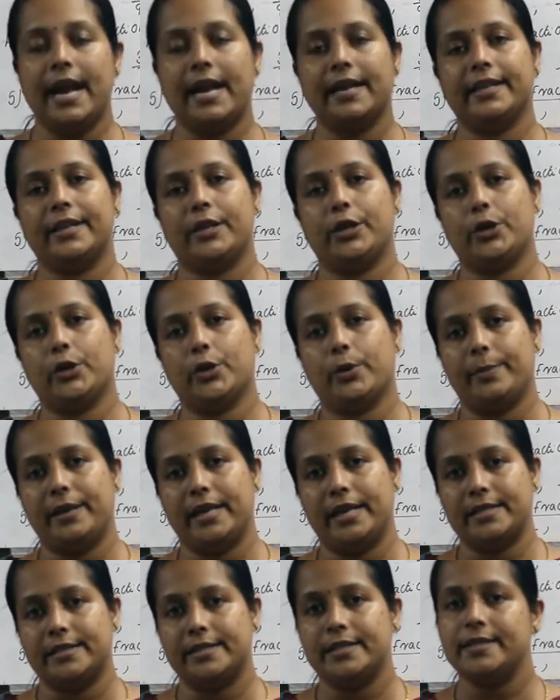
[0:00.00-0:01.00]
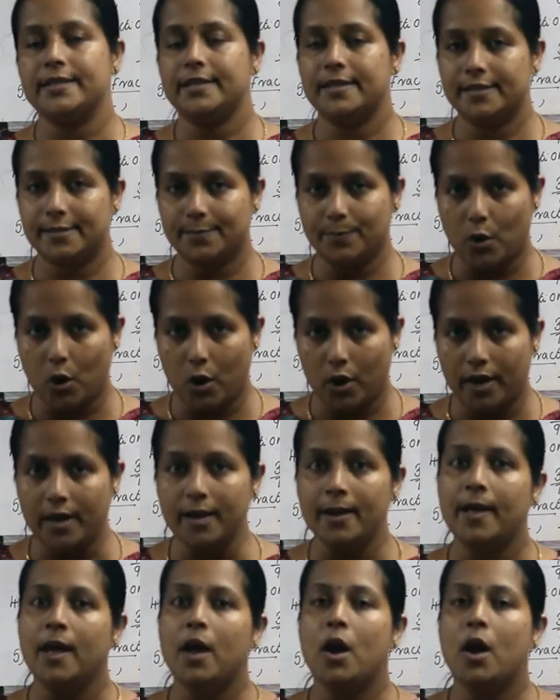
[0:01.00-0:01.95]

and the denominator is smaller,